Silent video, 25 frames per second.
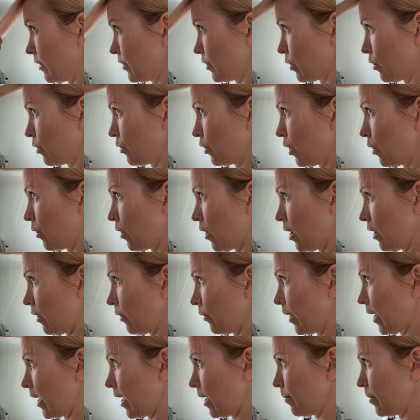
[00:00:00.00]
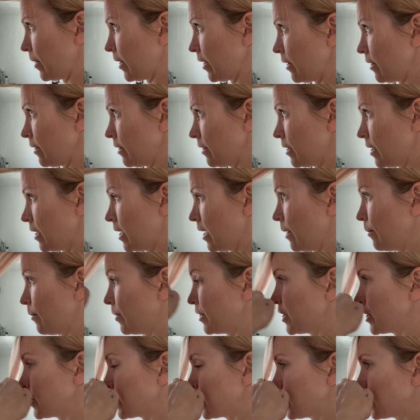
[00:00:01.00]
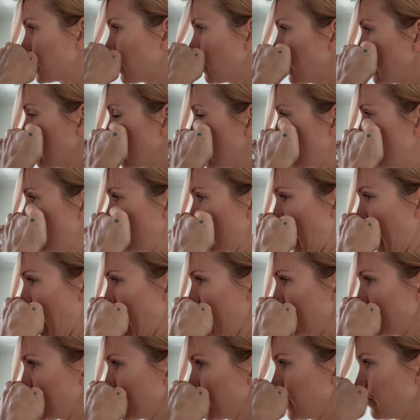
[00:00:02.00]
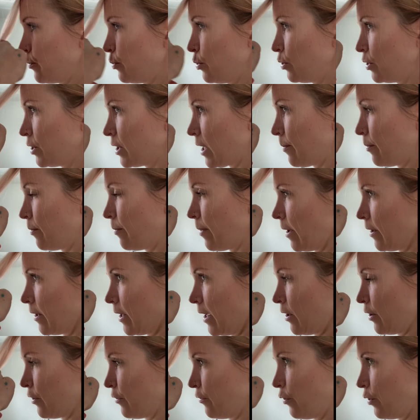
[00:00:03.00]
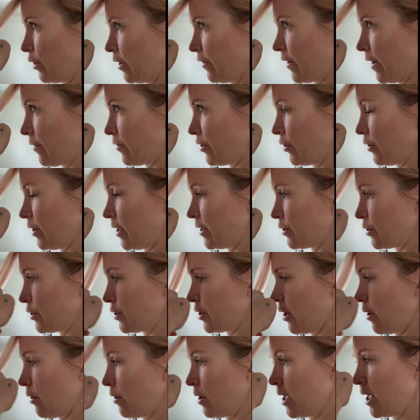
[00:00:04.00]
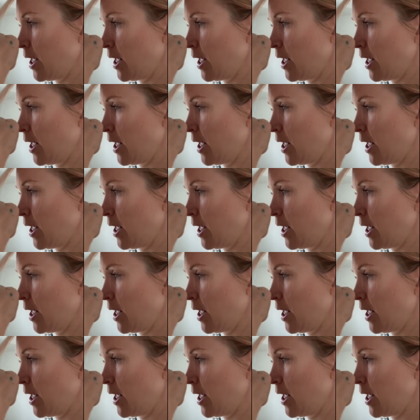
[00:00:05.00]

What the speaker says: Don't go all the way up here, but just don't have it flat. Just pull it up about, 45 degrees or so.